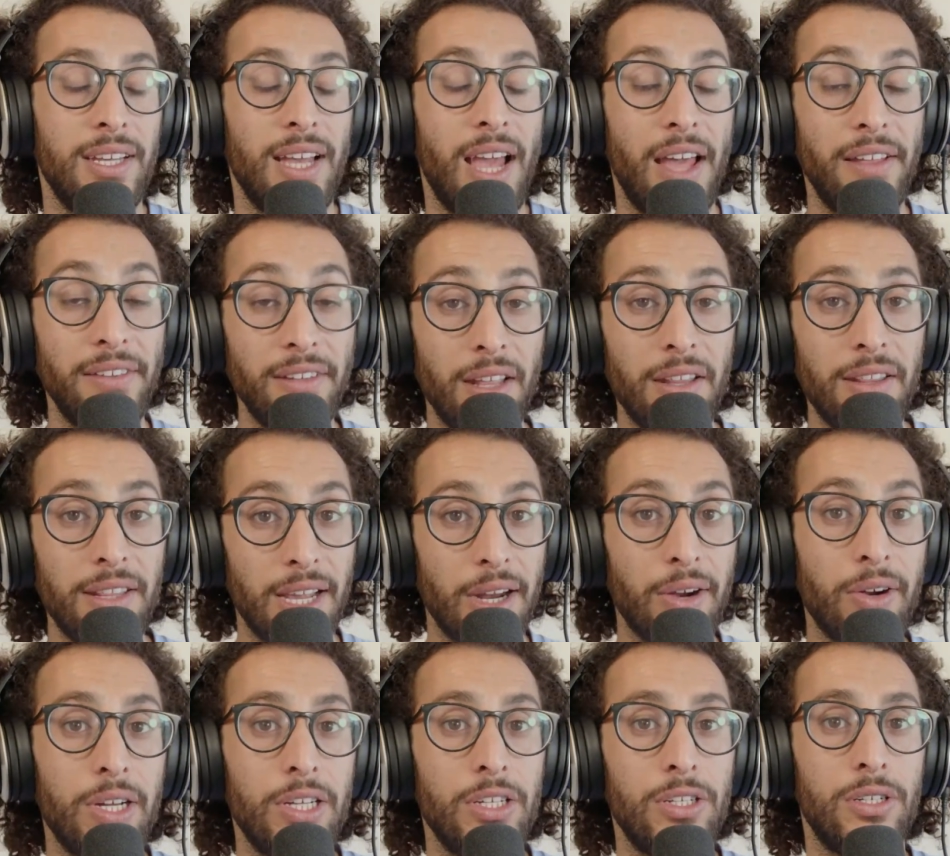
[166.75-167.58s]
And then
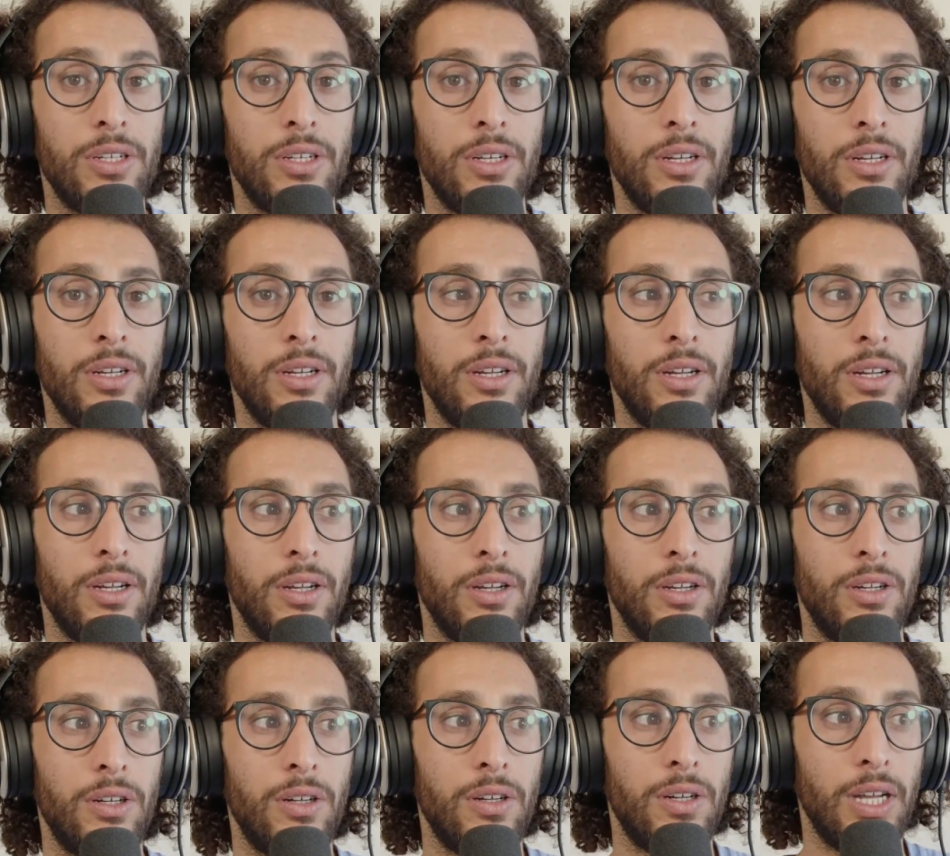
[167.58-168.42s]
there is,
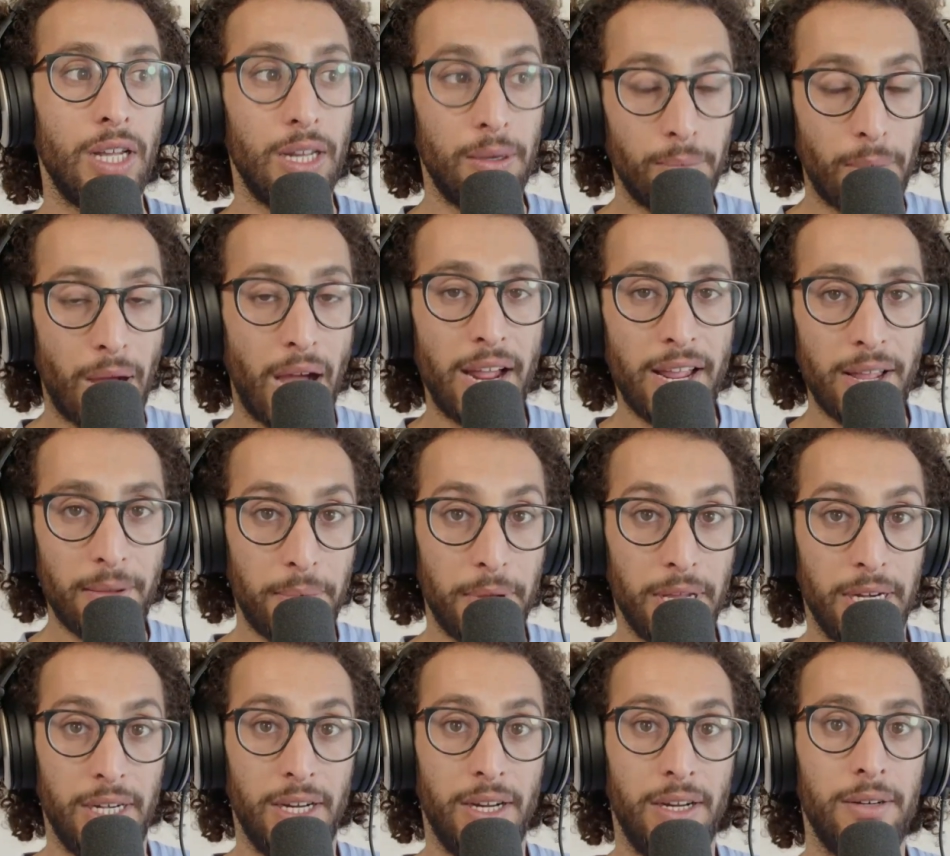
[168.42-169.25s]
in my
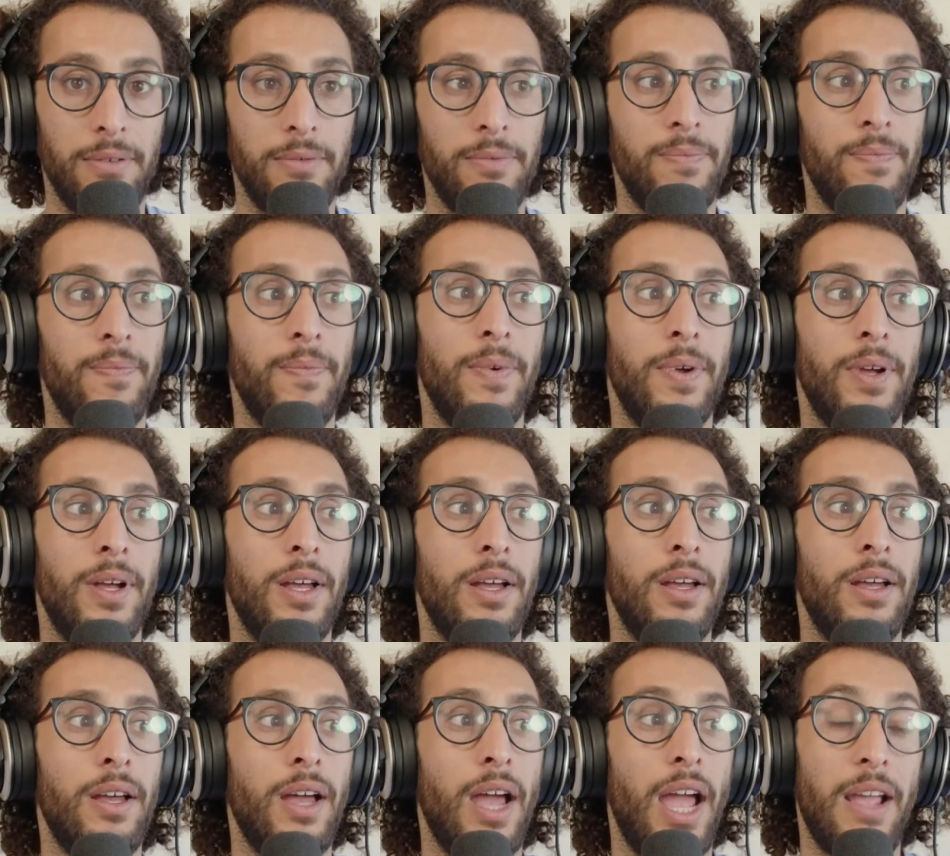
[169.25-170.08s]
opinion,
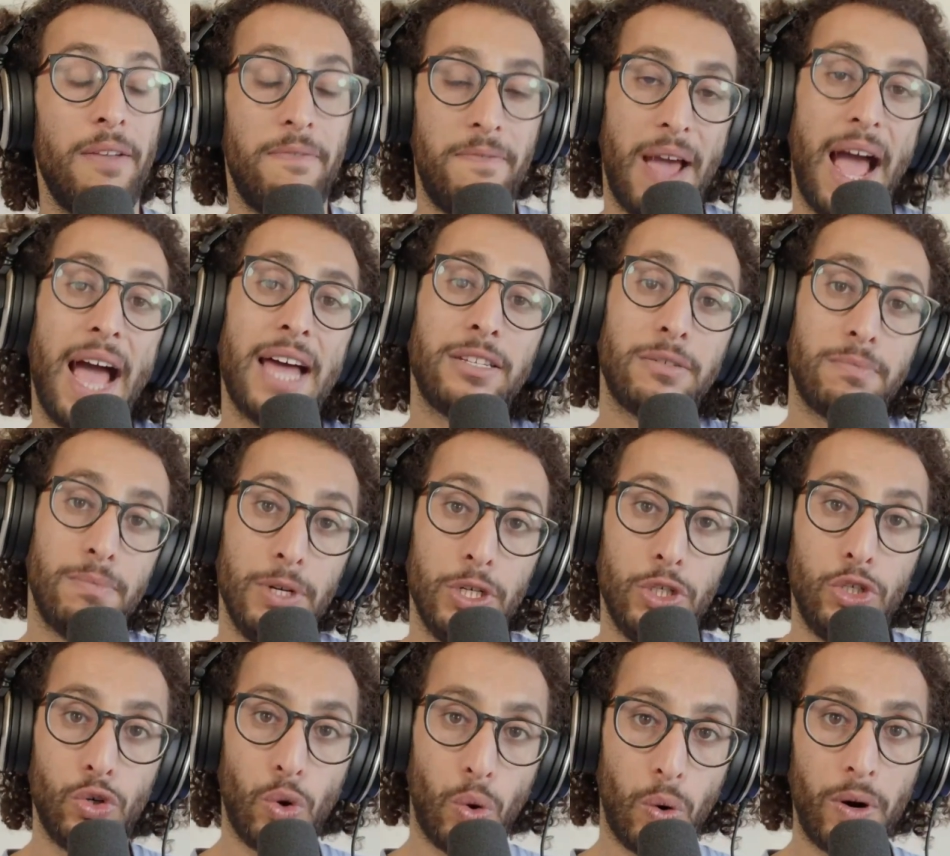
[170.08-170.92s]
a vast
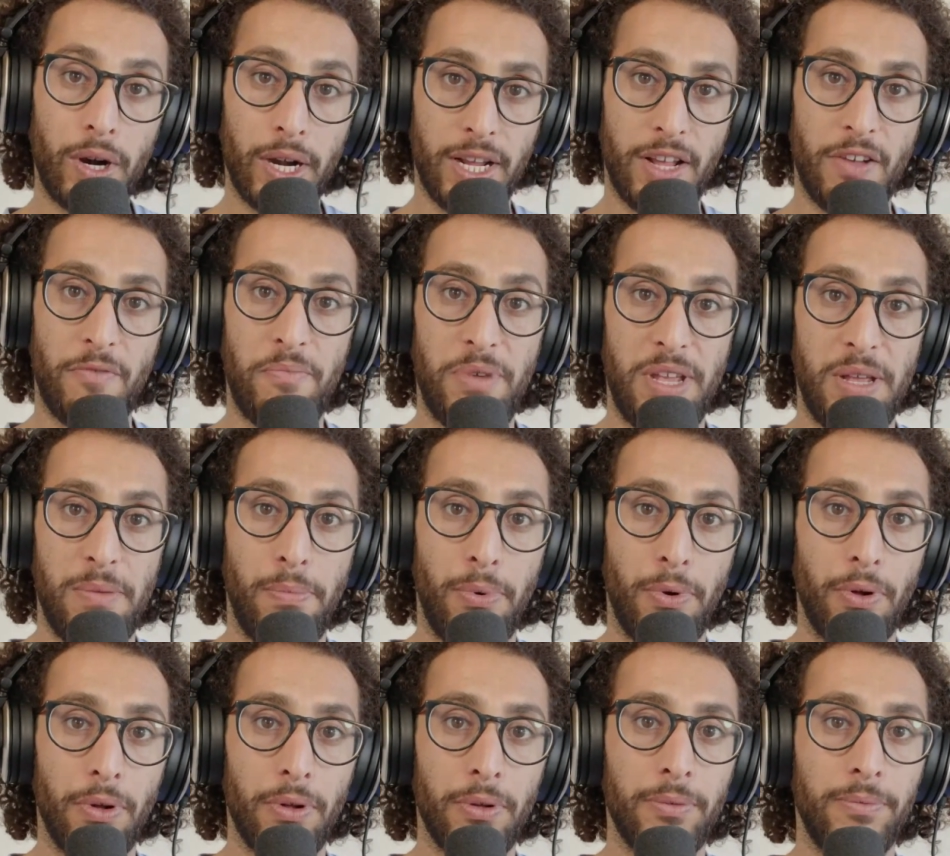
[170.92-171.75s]
majority of
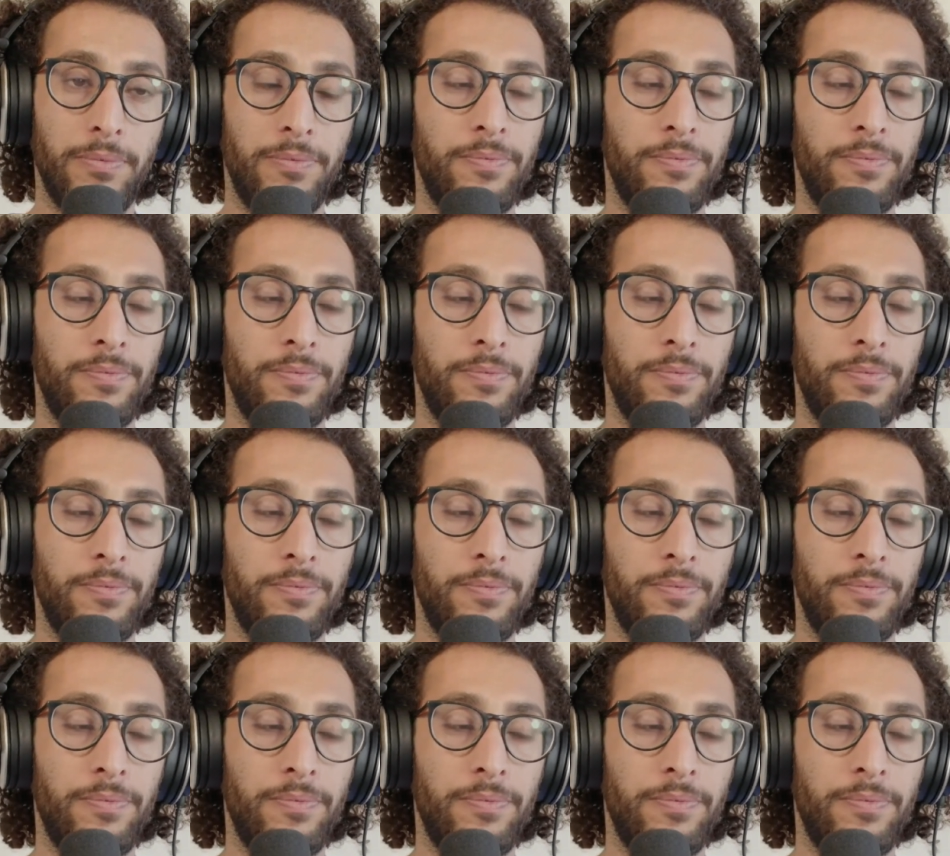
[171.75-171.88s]
people